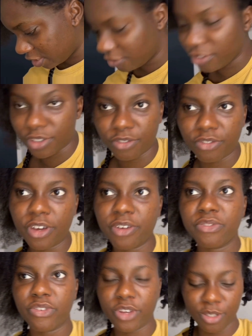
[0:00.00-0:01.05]
for the very
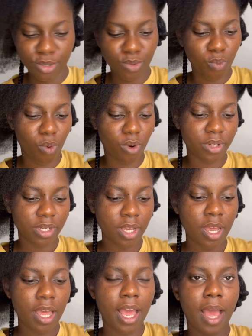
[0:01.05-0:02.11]
first one,
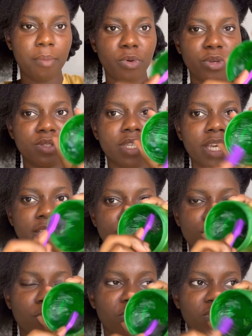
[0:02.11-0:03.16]
I'm going to get
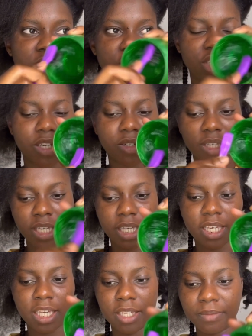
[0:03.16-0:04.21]
some of the gel
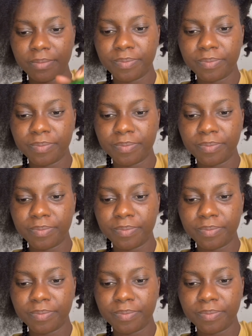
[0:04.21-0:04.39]
again